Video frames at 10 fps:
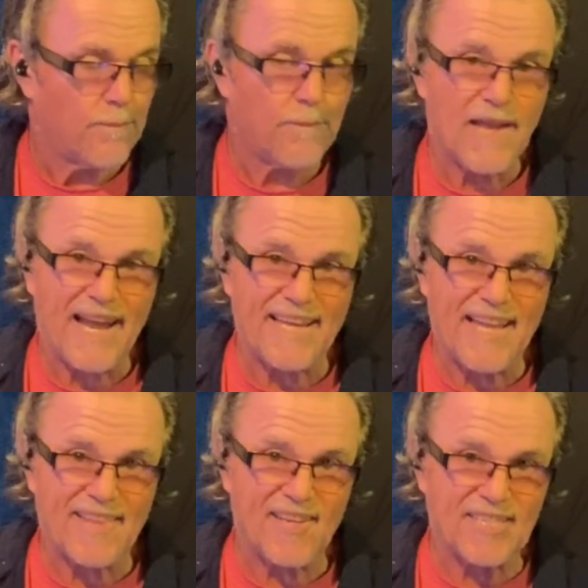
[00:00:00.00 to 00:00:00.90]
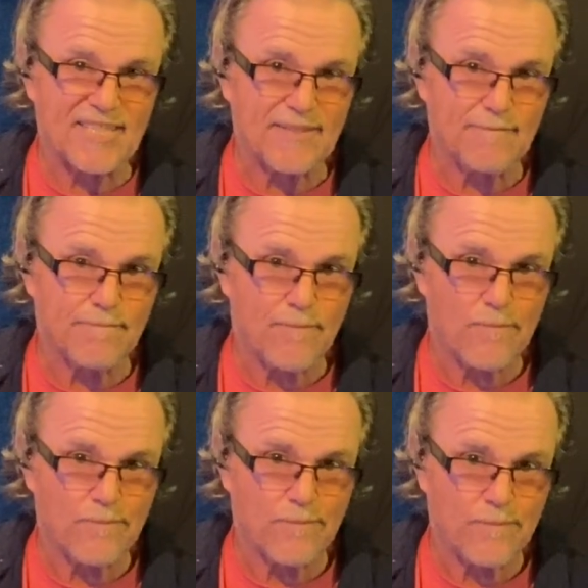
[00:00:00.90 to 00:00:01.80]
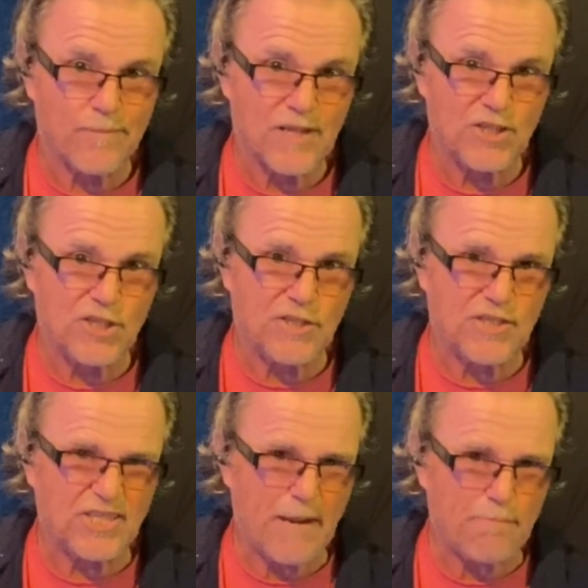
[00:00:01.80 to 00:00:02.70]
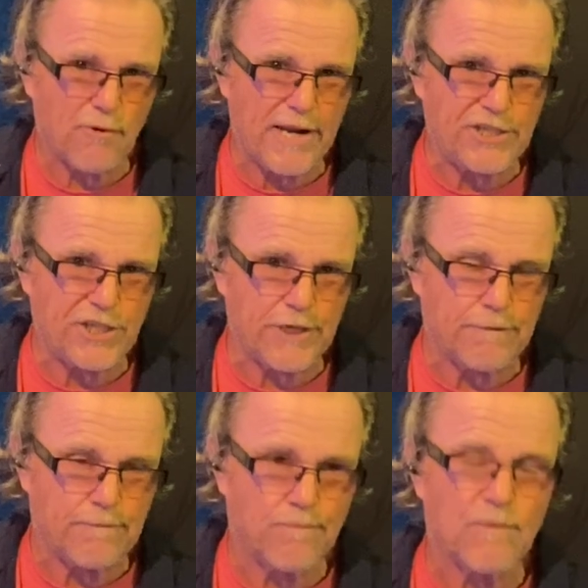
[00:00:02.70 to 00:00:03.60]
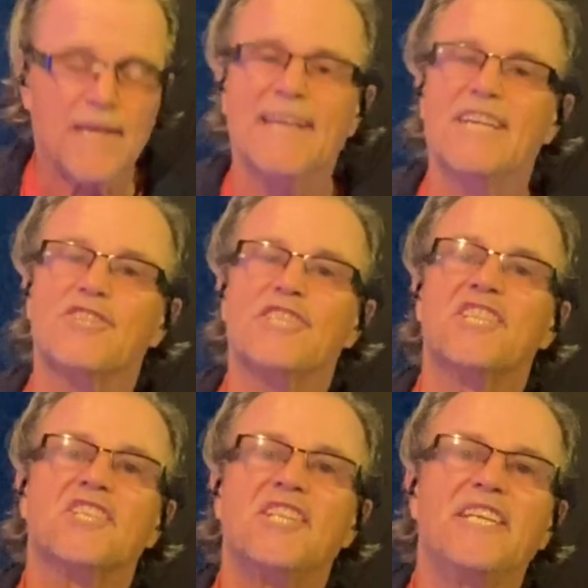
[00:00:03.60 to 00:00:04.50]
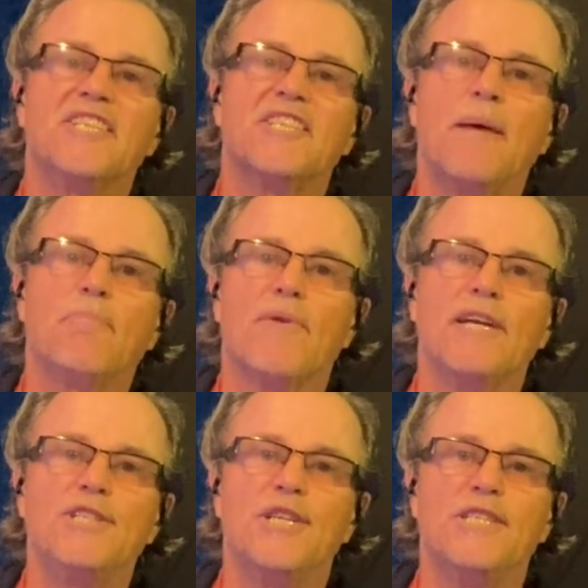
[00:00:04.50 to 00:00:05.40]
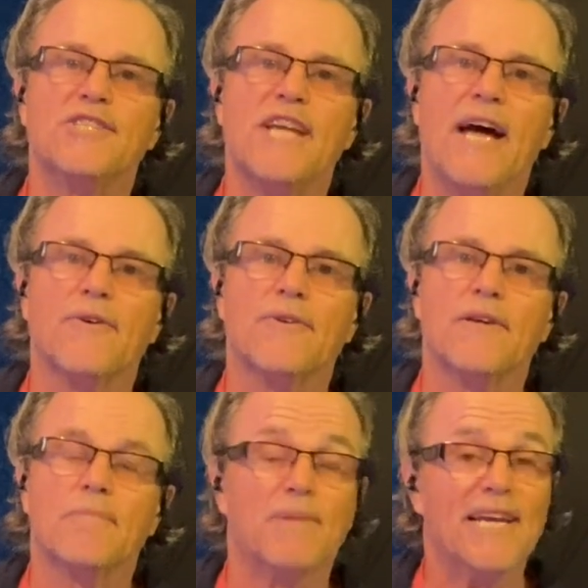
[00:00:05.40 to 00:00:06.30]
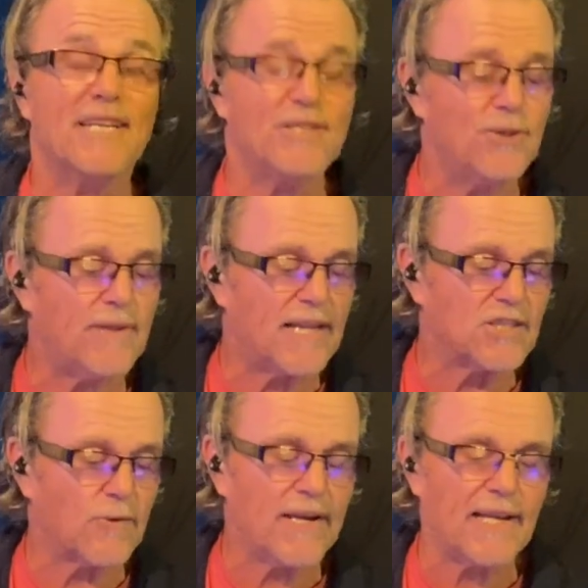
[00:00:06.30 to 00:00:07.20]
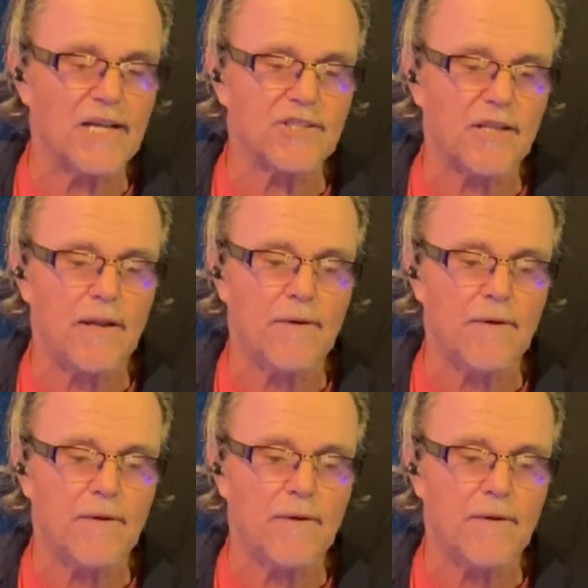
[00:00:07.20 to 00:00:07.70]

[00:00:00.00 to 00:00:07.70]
And I get this separation. There's a distinct separation in sound, but I can do that. So I could actually